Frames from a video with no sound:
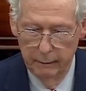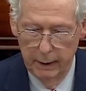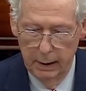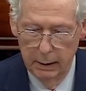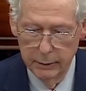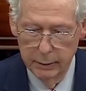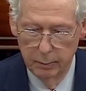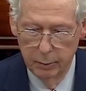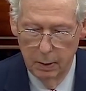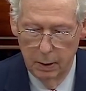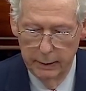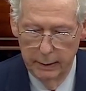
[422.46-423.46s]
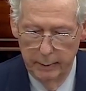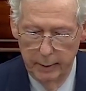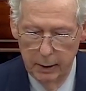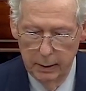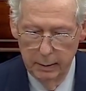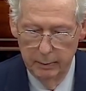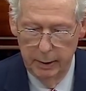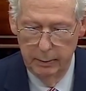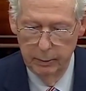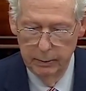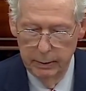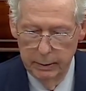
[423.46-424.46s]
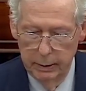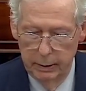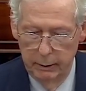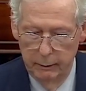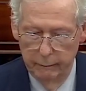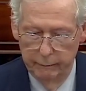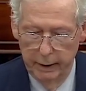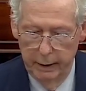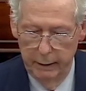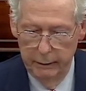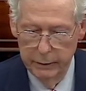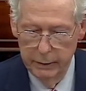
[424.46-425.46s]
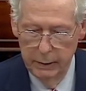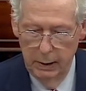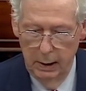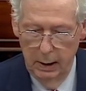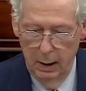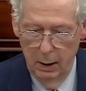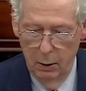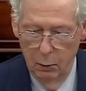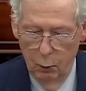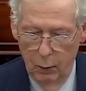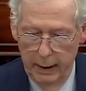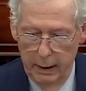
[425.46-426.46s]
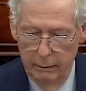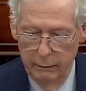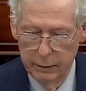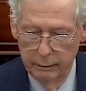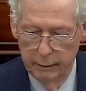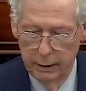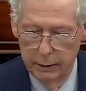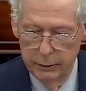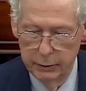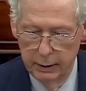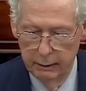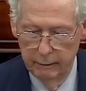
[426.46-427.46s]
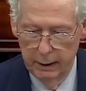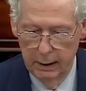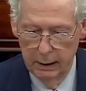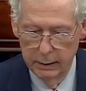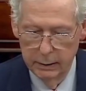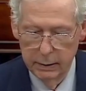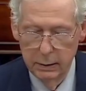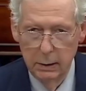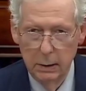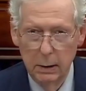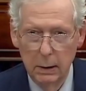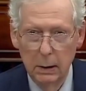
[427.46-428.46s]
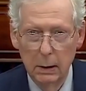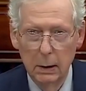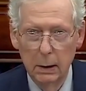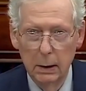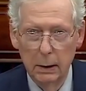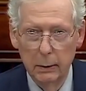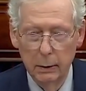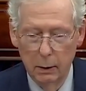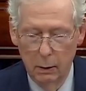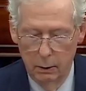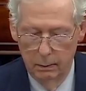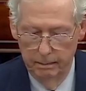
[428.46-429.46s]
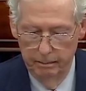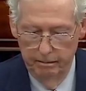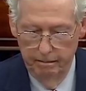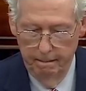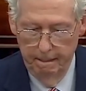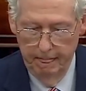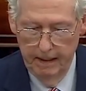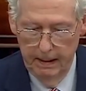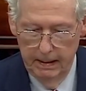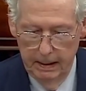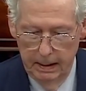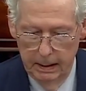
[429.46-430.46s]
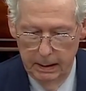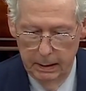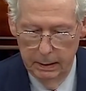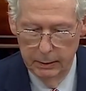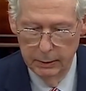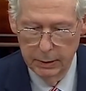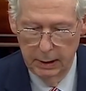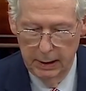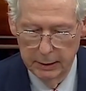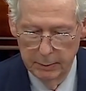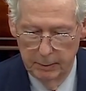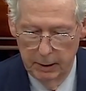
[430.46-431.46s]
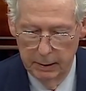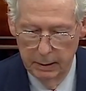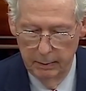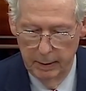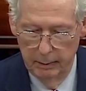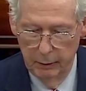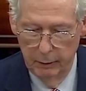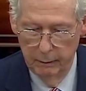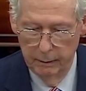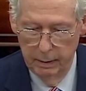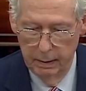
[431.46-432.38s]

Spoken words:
violence abroad, the American people continue to face waves of unchecked violence here at home. Just last month, a member